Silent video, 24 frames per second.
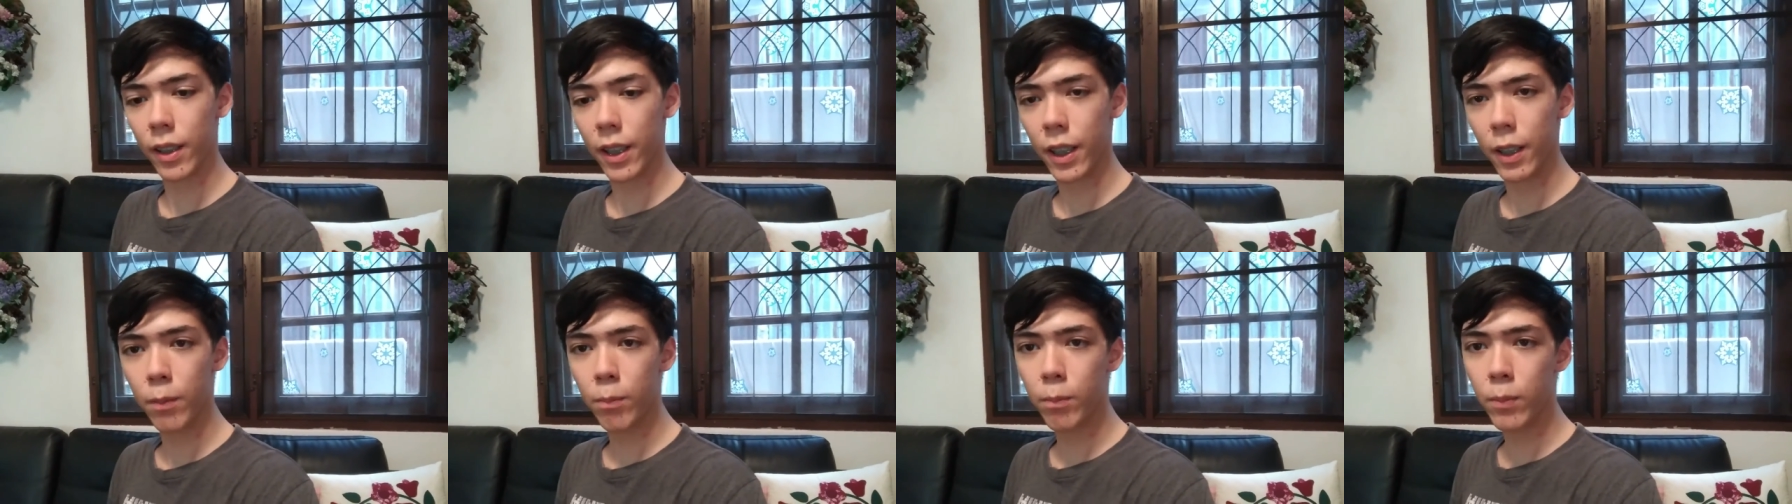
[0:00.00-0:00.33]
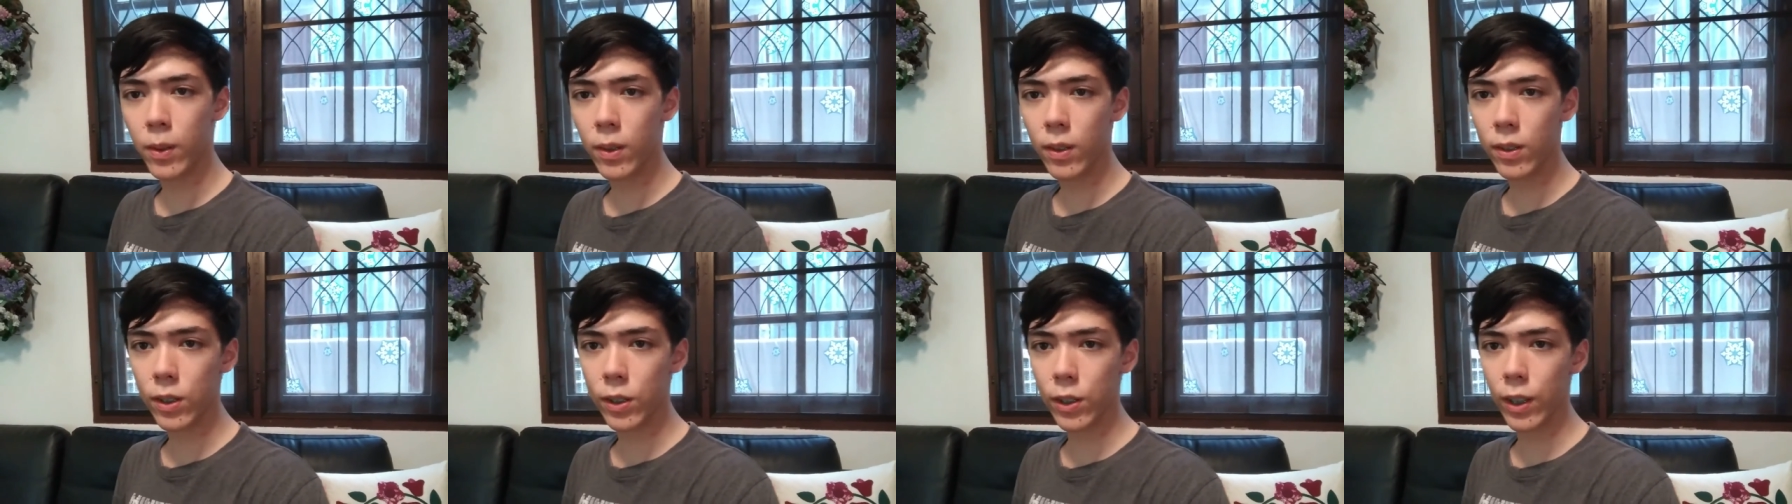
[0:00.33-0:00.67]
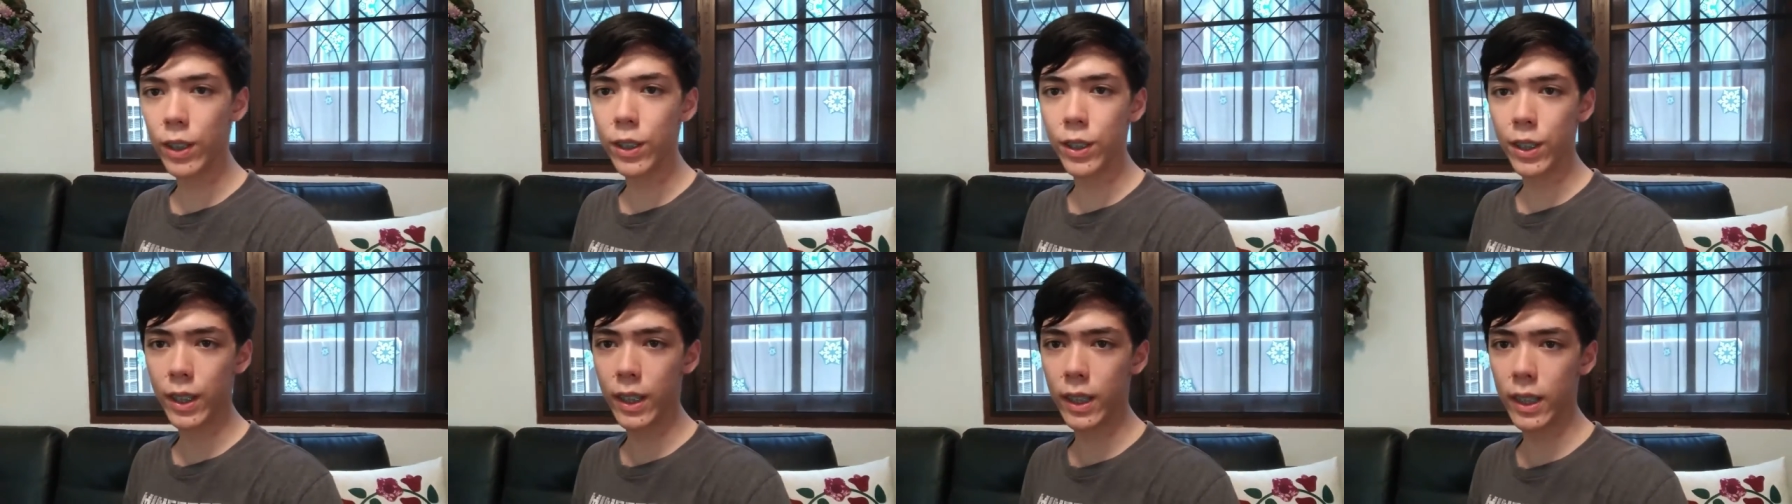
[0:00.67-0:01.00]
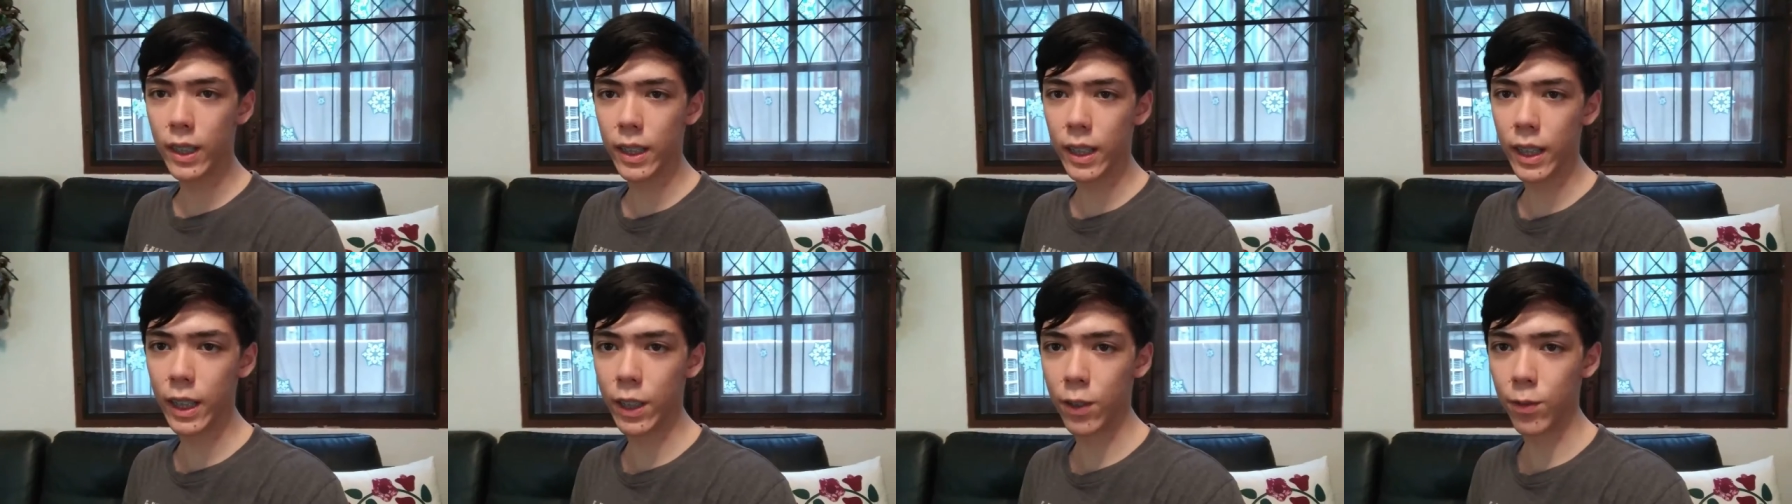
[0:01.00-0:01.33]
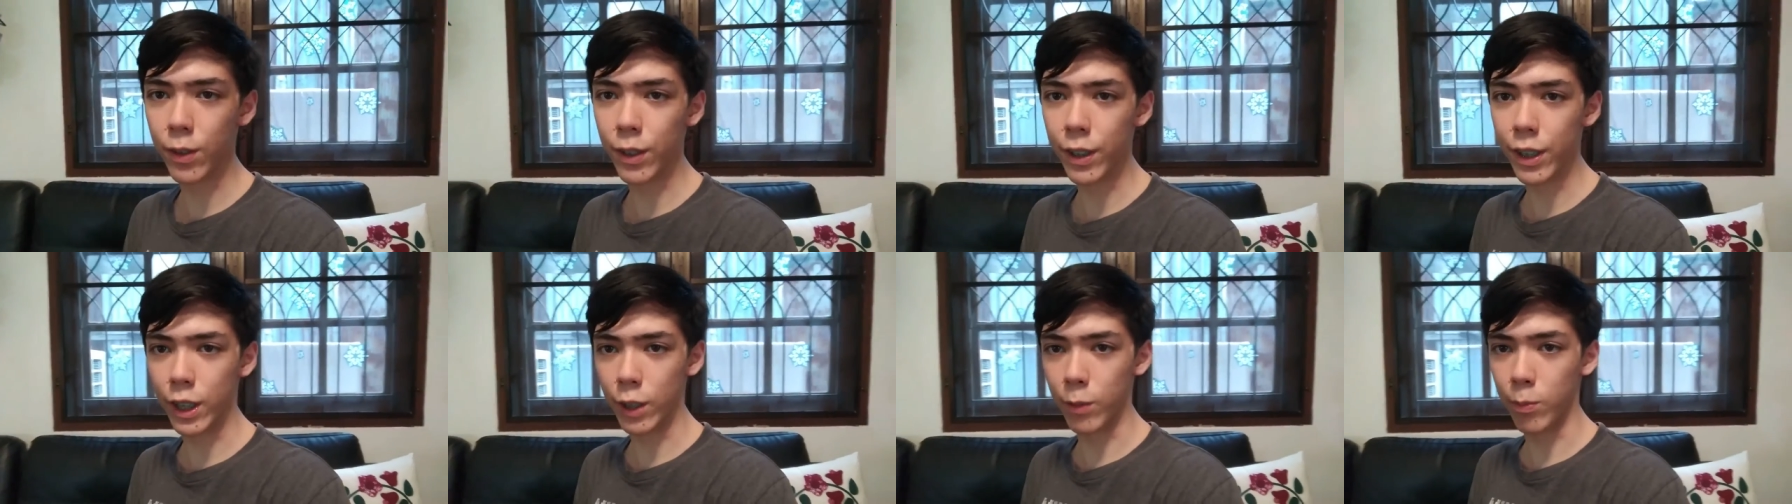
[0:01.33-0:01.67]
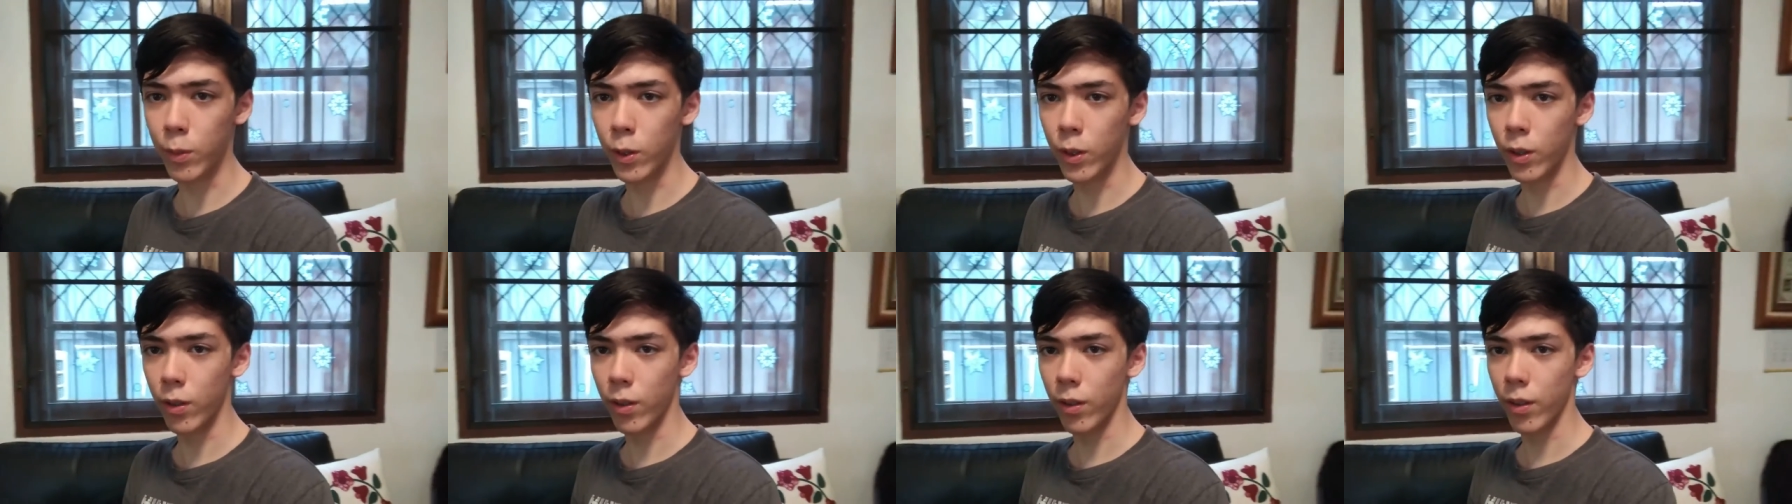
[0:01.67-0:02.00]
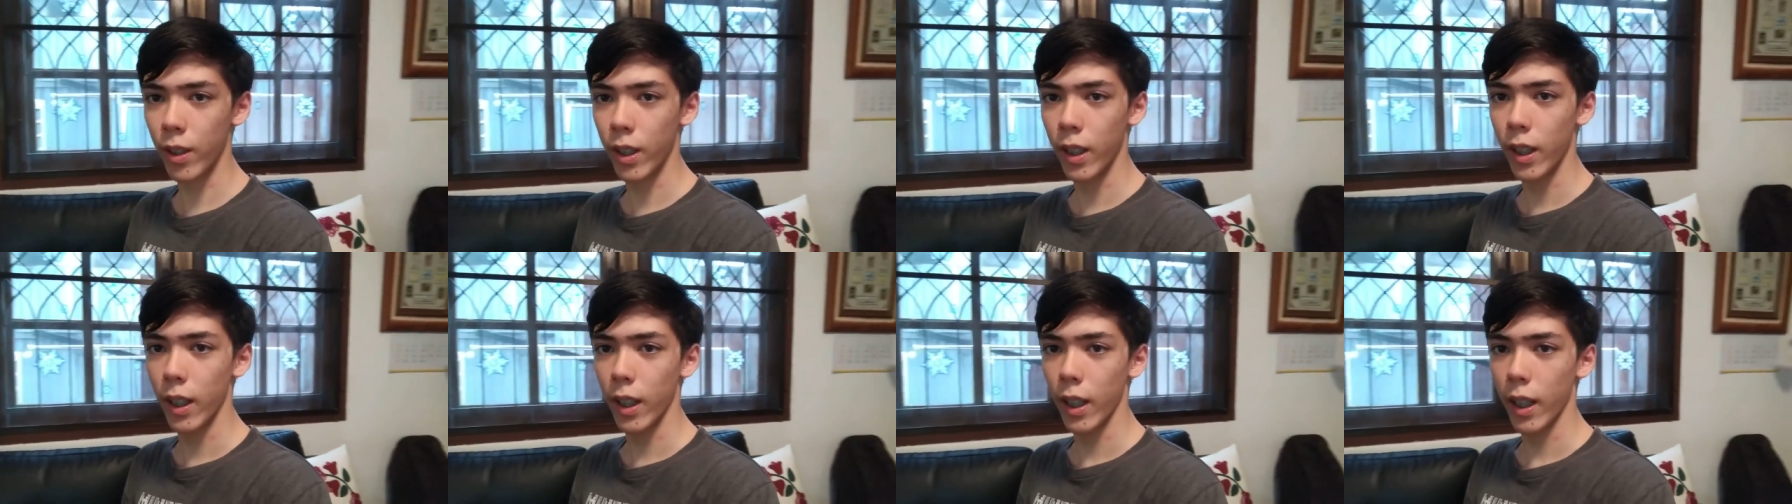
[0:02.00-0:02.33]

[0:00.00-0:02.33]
the gimbal. So as you can see, it's really smooth.